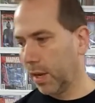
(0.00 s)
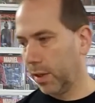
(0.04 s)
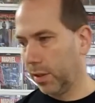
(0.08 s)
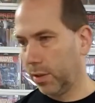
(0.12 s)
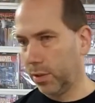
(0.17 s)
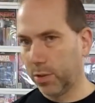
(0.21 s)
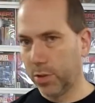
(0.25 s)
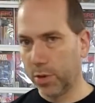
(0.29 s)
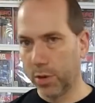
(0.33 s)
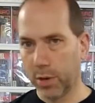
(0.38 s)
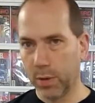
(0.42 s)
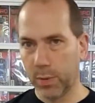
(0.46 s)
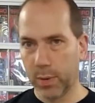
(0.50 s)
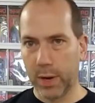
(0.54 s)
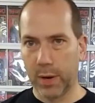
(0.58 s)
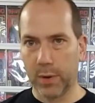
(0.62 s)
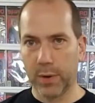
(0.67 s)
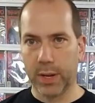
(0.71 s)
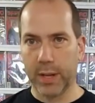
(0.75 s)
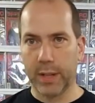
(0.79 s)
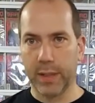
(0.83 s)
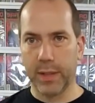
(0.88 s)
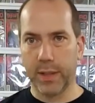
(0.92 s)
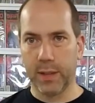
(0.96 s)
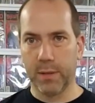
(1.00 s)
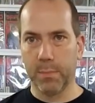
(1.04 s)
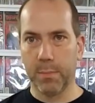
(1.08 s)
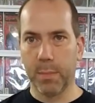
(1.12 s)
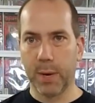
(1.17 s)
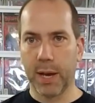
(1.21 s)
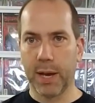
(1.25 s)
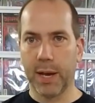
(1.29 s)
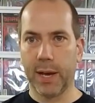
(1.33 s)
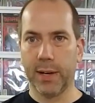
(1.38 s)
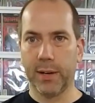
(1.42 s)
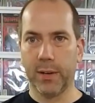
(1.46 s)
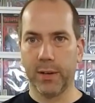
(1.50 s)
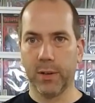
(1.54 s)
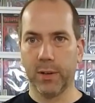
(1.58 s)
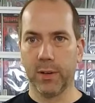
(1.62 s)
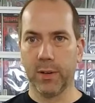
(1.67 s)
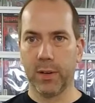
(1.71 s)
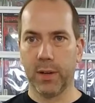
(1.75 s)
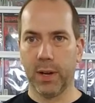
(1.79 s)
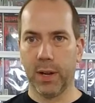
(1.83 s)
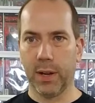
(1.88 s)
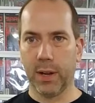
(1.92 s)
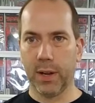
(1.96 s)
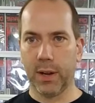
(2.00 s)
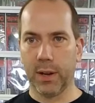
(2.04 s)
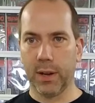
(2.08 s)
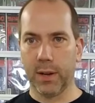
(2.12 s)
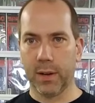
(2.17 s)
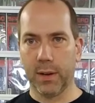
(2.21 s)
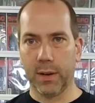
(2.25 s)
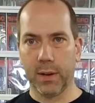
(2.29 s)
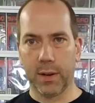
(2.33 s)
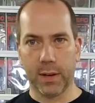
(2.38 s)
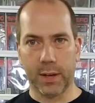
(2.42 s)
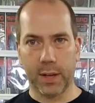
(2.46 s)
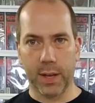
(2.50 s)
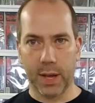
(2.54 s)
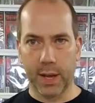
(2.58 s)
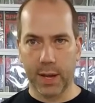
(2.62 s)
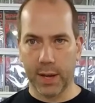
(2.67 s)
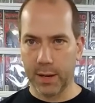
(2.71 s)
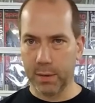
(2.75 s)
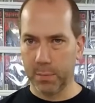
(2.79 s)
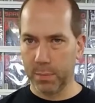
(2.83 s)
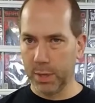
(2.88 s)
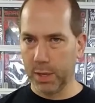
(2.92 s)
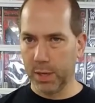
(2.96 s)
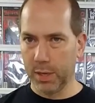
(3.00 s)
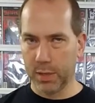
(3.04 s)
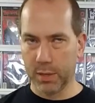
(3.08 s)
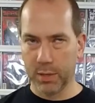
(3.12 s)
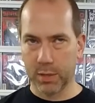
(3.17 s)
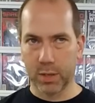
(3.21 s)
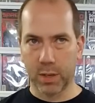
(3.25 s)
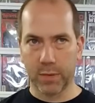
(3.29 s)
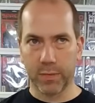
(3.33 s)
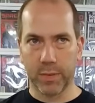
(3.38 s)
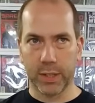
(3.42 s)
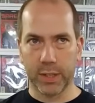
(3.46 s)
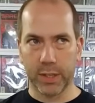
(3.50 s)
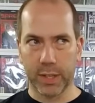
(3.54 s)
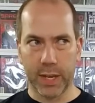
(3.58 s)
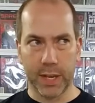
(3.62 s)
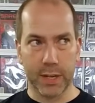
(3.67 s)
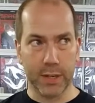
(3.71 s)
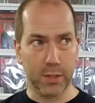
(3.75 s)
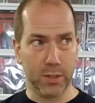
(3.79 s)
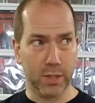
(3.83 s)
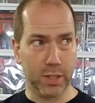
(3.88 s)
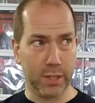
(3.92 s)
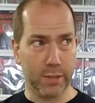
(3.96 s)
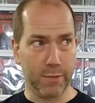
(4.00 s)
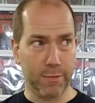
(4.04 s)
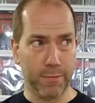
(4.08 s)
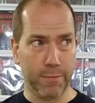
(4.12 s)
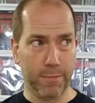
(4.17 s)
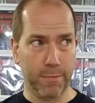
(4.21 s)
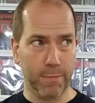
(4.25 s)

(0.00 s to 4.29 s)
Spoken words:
The turnaround on the modern and economy and stuff like that is like